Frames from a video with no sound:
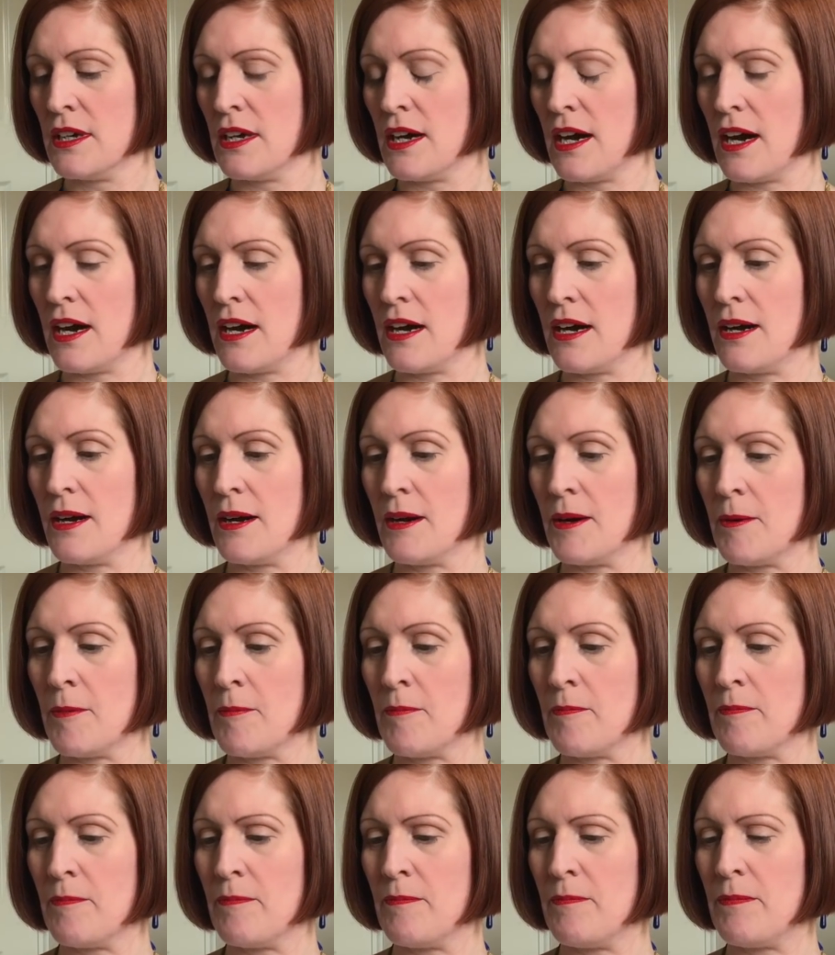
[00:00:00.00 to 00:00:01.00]

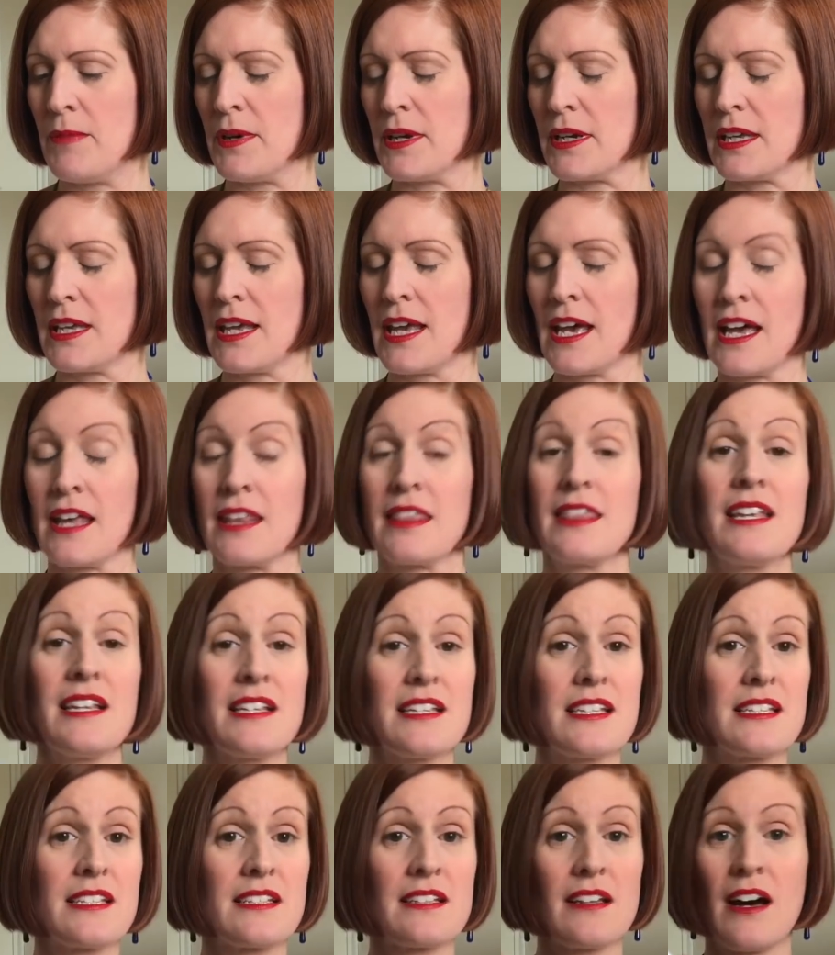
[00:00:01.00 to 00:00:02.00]
But yeah,
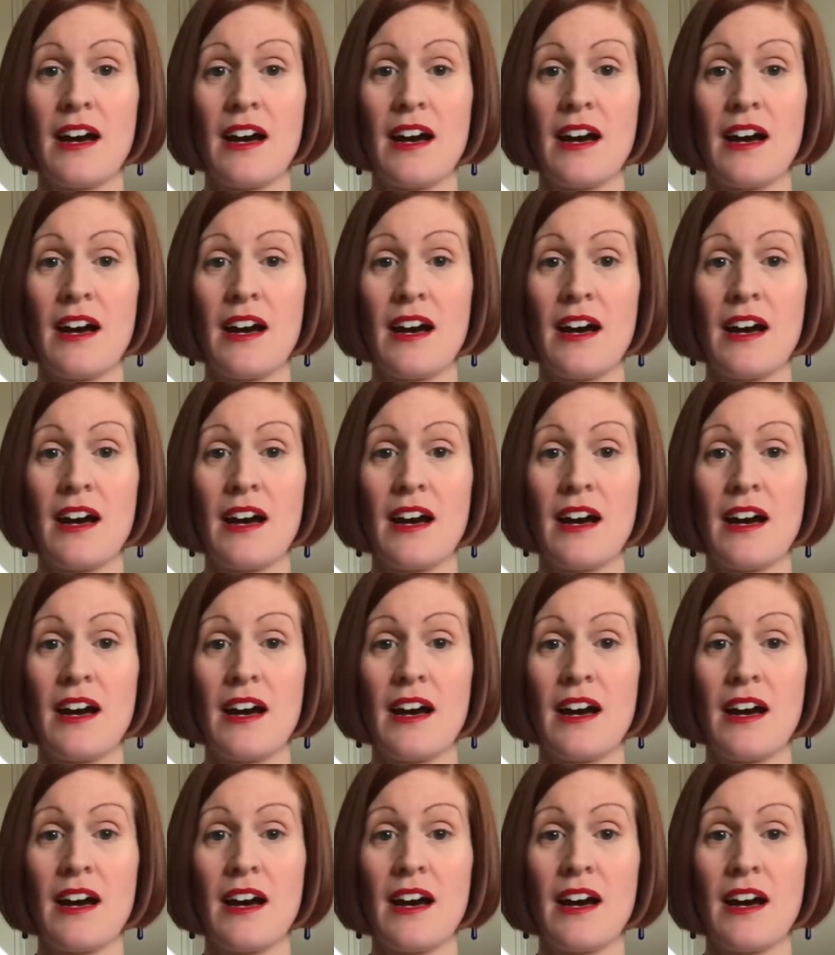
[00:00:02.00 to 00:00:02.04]
this,